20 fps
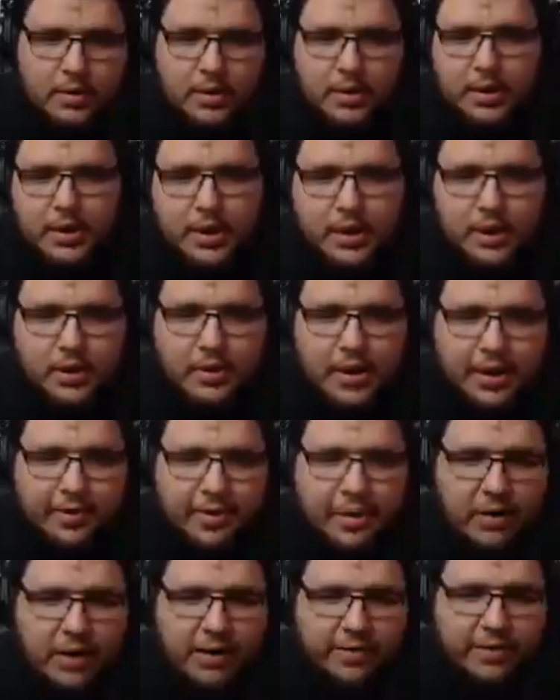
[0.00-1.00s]
I don't have it. I
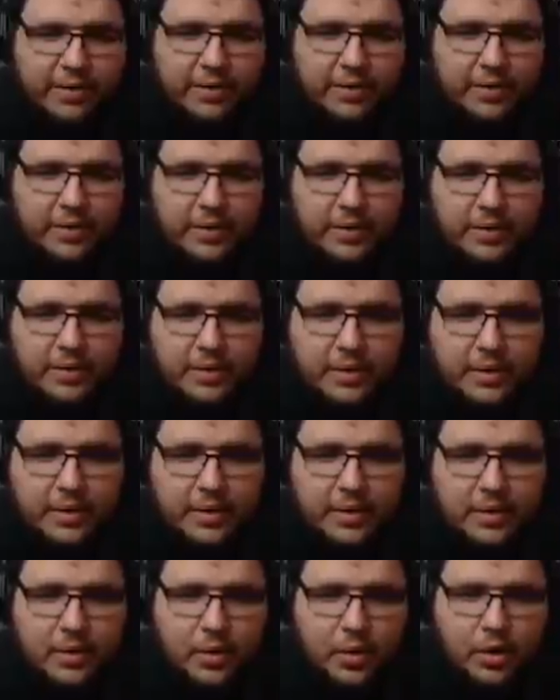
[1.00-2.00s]
don't have it.
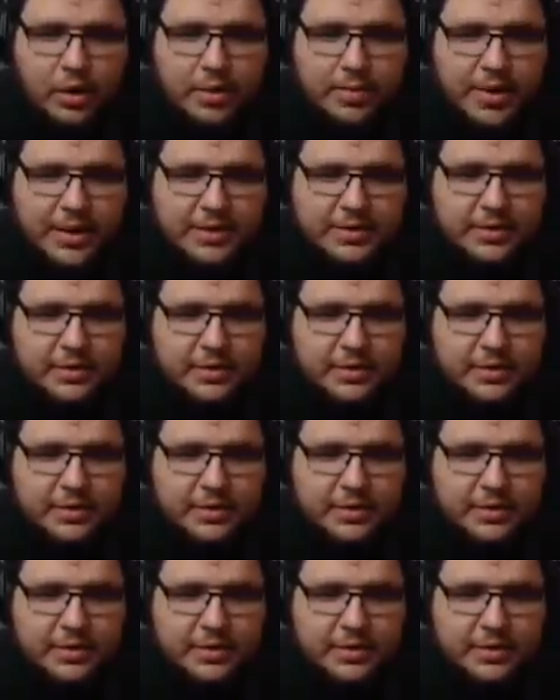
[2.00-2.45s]
Oh, he missed.